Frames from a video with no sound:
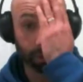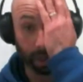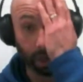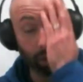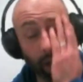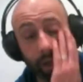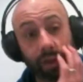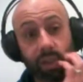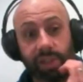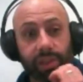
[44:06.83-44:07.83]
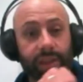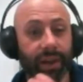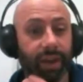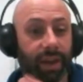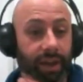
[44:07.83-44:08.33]
I'll go to you,
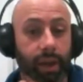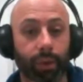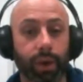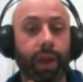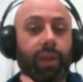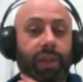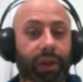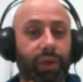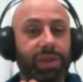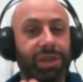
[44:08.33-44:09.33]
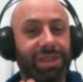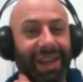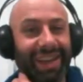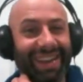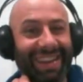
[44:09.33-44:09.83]
Jacinta. I don't want to answer that question,
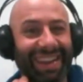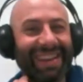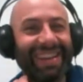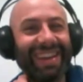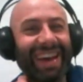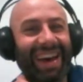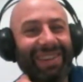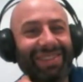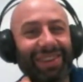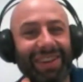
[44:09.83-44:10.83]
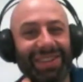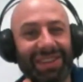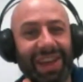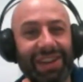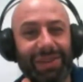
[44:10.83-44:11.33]
so because
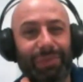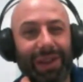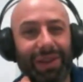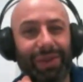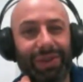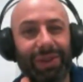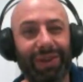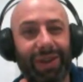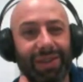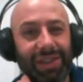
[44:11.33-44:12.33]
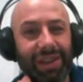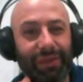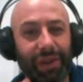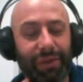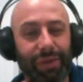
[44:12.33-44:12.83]
it's hard to pick who goes out
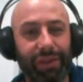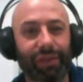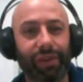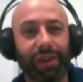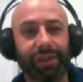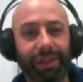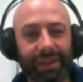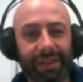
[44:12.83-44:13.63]
if everyone is fit.